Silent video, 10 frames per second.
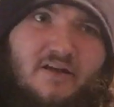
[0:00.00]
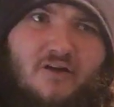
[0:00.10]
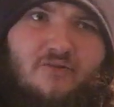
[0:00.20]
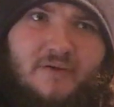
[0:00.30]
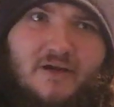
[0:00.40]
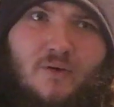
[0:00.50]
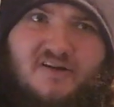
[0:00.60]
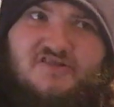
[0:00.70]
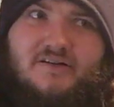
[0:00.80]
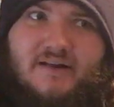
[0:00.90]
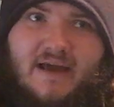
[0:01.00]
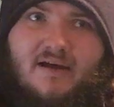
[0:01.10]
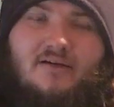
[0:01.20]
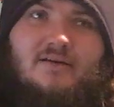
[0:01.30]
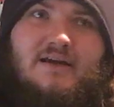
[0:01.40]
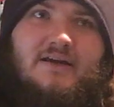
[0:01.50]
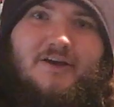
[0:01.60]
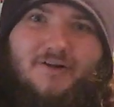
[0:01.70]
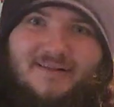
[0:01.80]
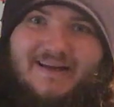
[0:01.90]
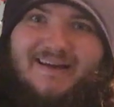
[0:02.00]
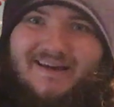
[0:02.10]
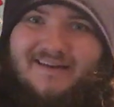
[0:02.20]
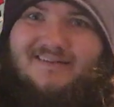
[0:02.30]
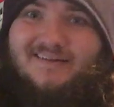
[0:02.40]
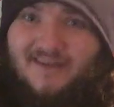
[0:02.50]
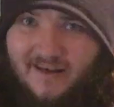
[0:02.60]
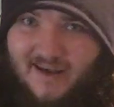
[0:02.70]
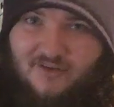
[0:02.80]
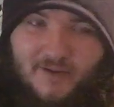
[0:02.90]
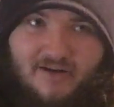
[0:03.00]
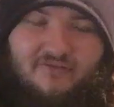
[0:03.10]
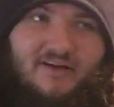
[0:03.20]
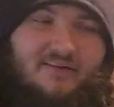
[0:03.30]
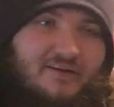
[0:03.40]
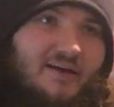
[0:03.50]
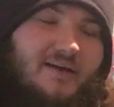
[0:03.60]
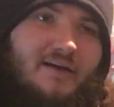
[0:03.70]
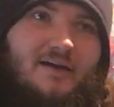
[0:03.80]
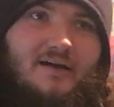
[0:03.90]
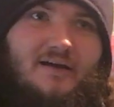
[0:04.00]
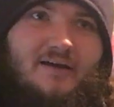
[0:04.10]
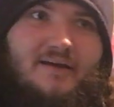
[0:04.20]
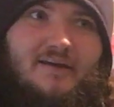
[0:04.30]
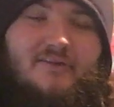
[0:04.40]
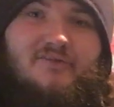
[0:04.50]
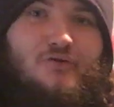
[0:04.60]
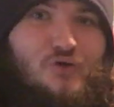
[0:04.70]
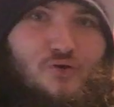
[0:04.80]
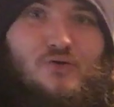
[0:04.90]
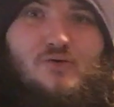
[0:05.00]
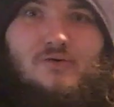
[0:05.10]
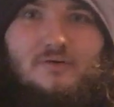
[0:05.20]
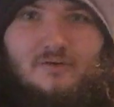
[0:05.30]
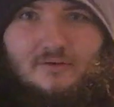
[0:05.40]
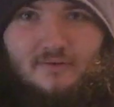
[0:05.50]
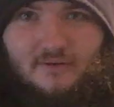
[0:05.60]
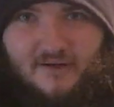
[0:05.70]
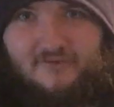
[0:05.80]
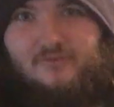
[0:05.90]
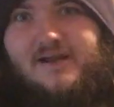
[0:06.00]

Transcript: the big question now, leading into today's main event, is who is